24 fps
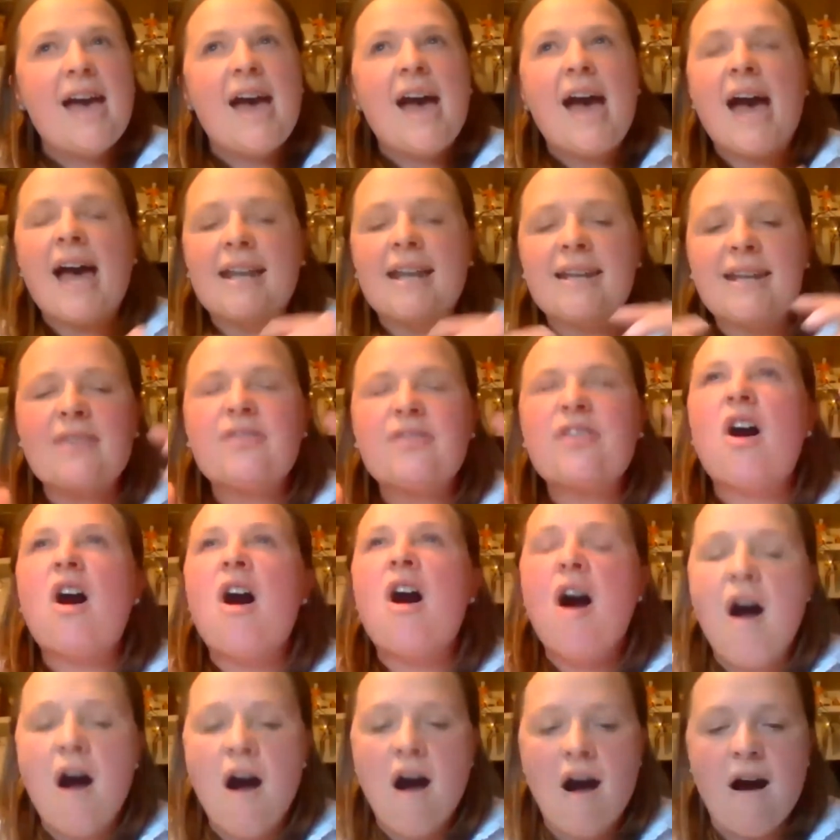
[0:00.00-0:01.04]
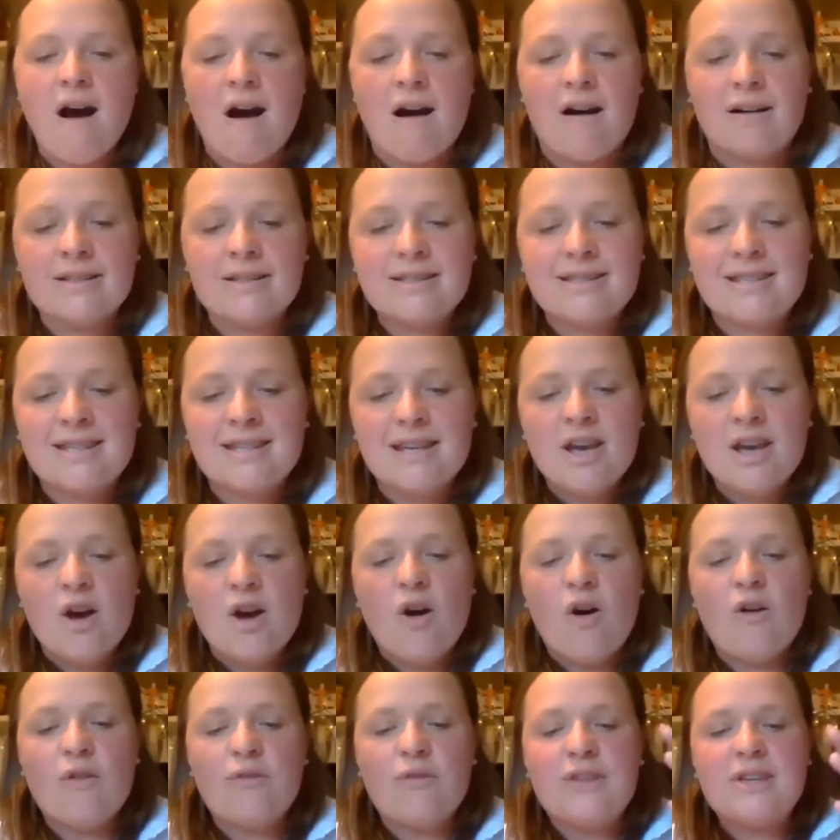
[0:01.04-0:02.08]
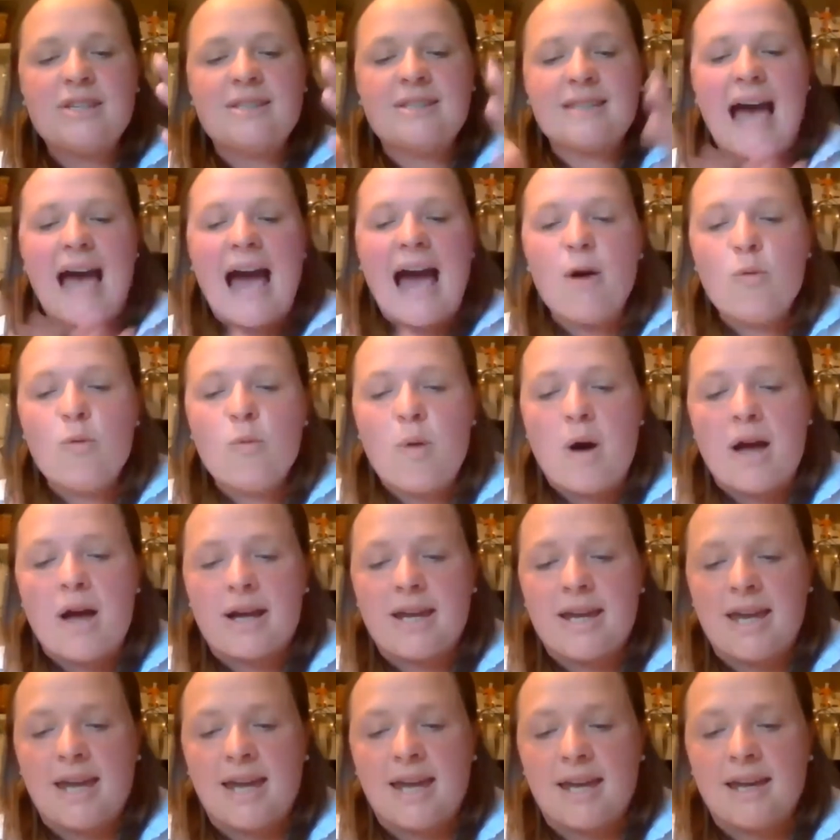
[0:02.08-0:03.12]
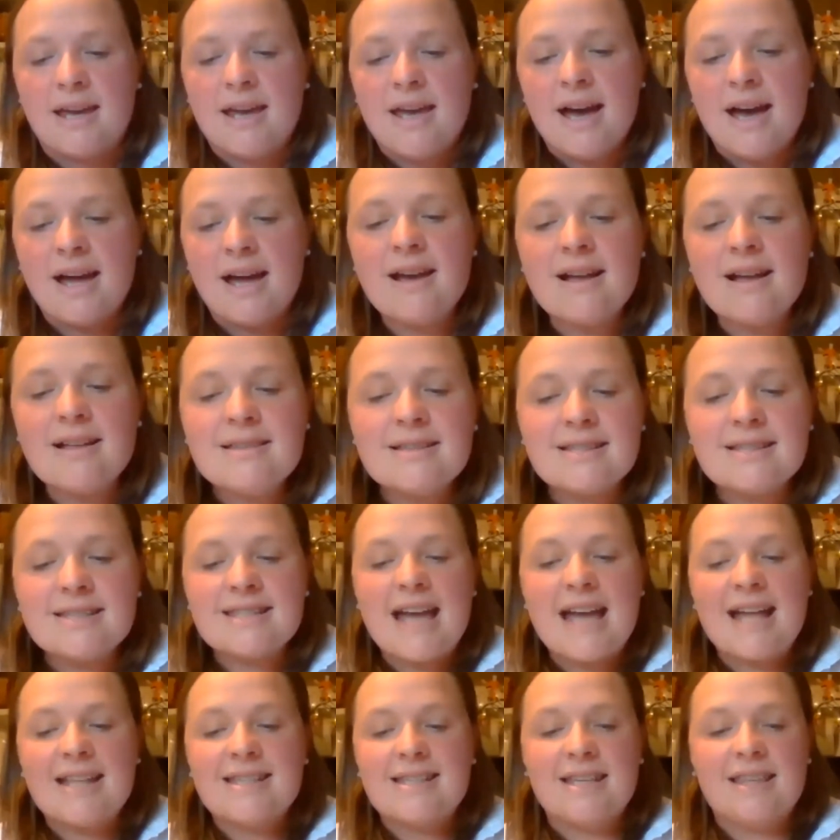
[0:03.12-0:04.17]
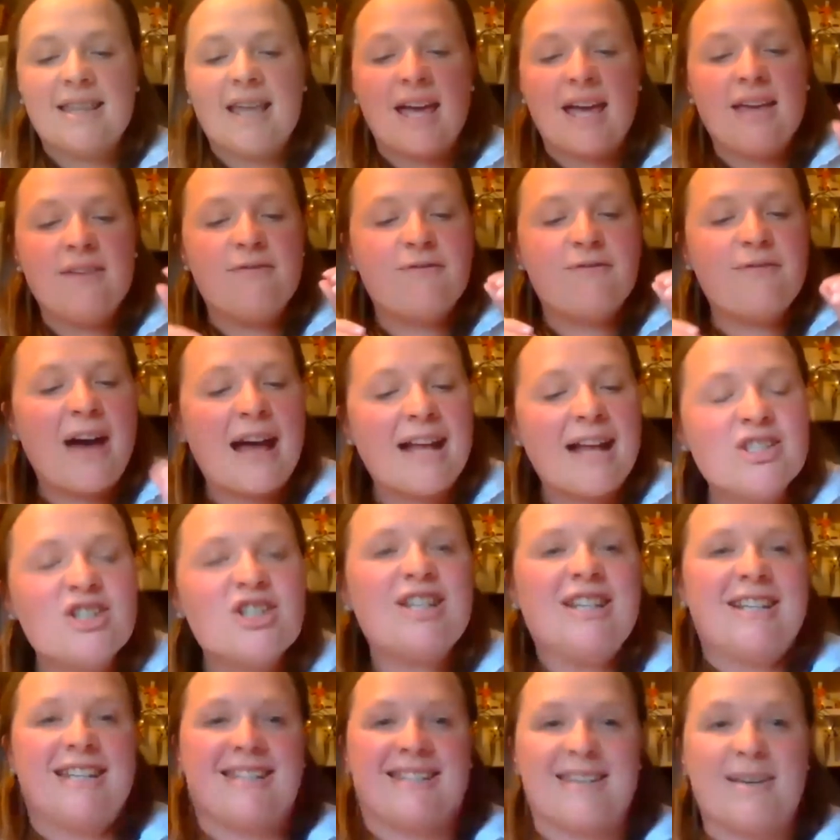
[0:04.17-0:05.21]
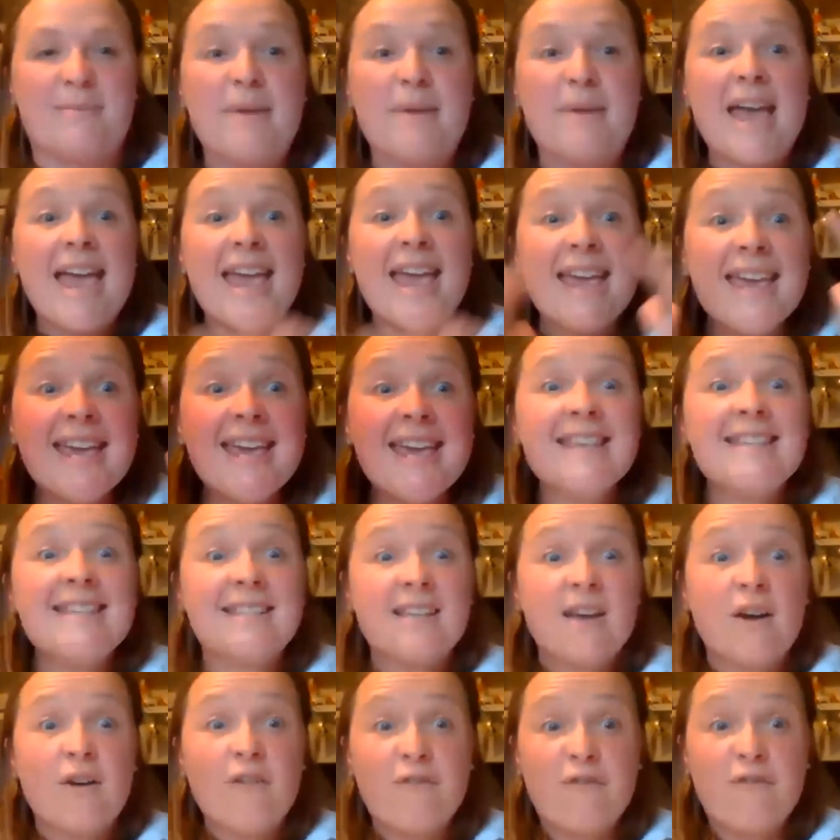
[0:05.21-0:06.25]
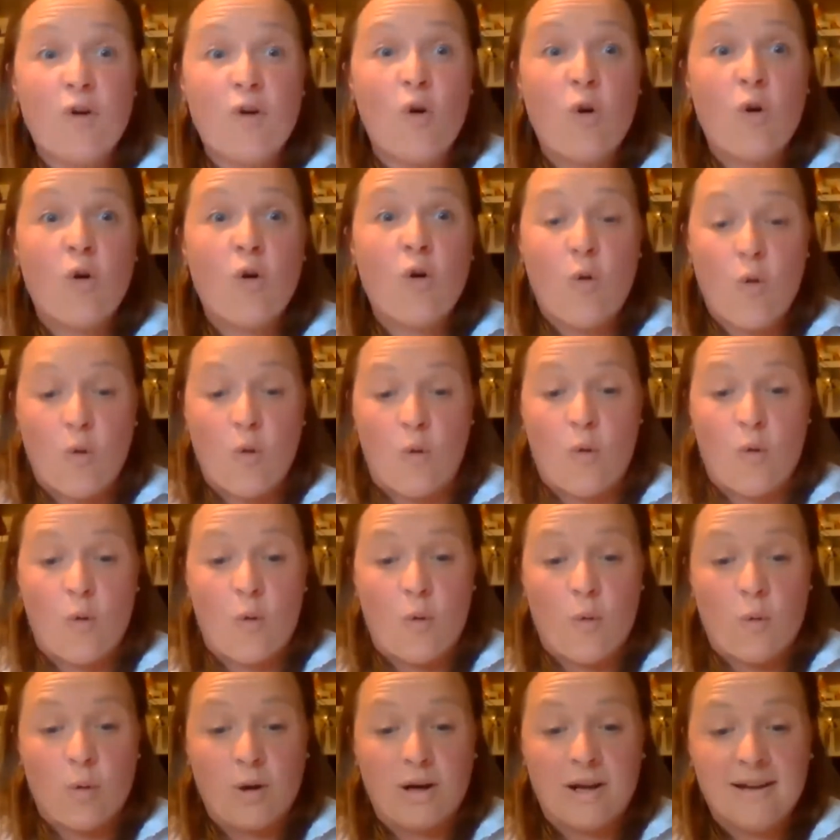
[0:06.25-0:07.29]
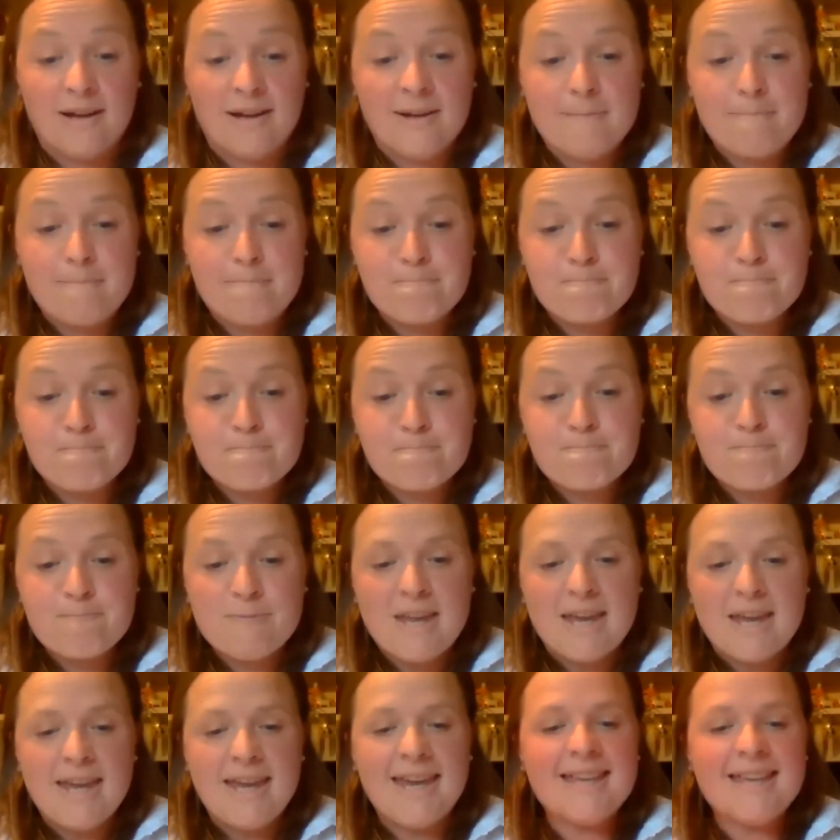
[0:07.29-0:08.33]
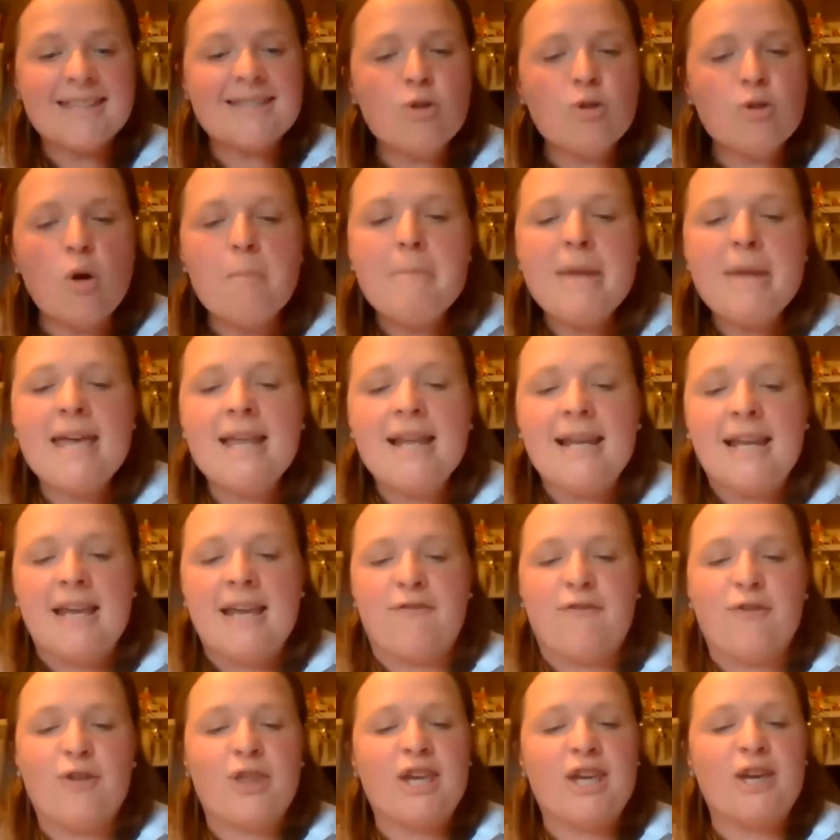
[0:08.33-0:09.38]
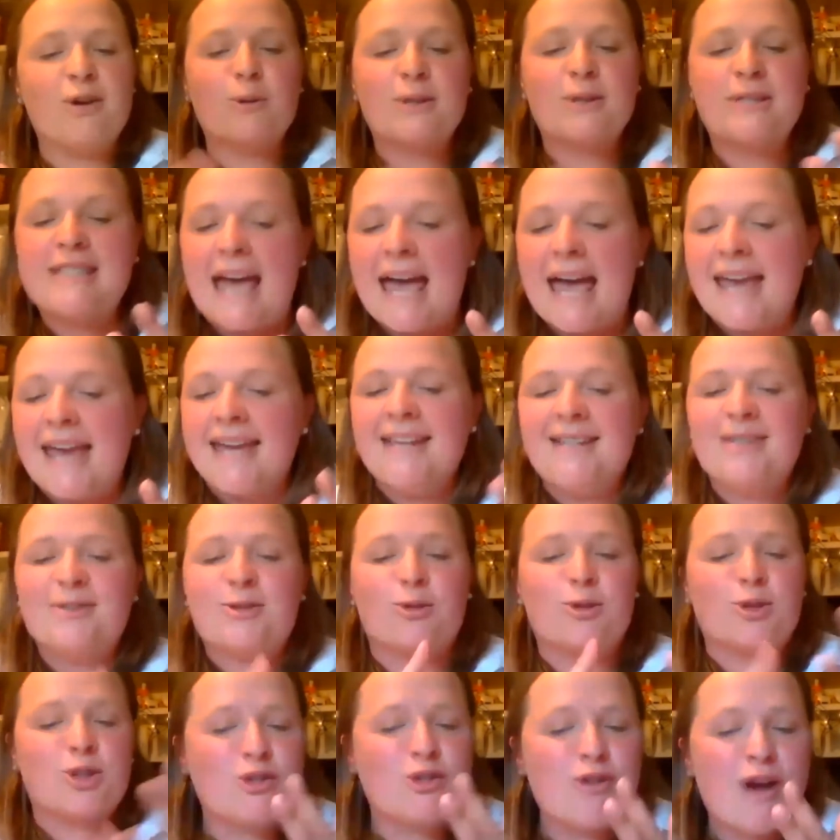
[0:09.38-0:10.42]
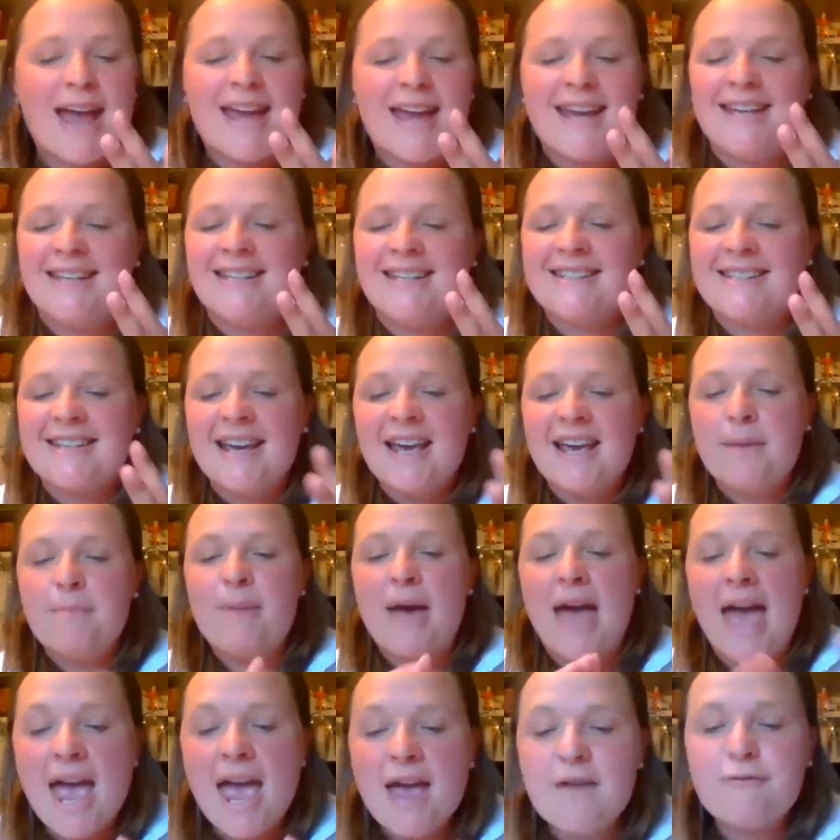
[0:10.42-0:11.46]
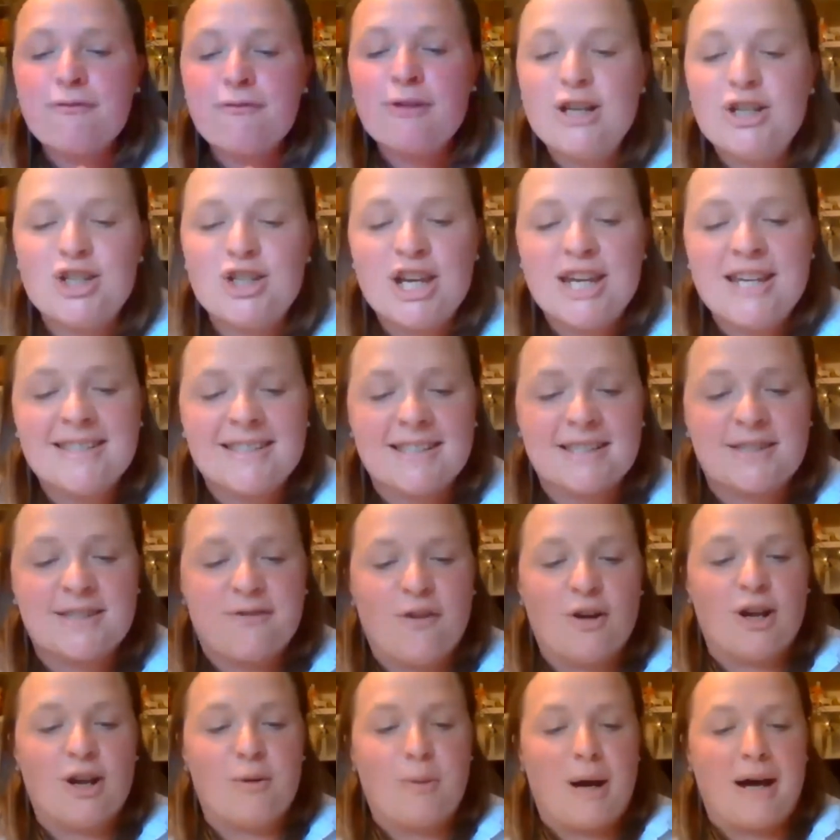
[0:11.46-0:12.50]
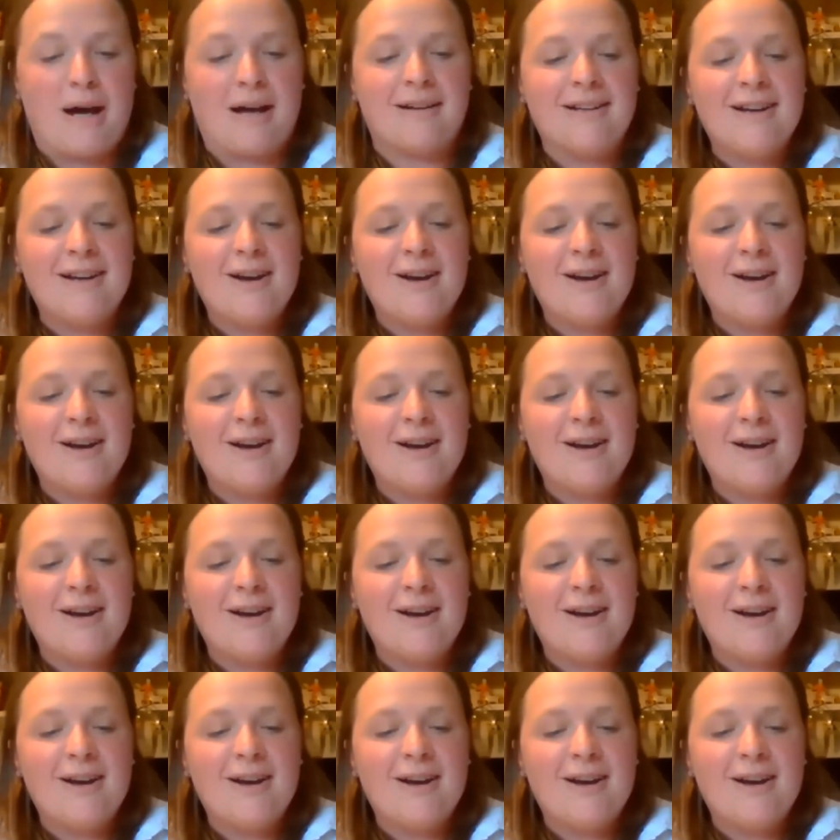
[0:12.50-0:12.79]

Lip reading: And at the heart of this outworking and understanding that evangelism is for all. It's not merely for the ordained or trained, but every Jesus follower.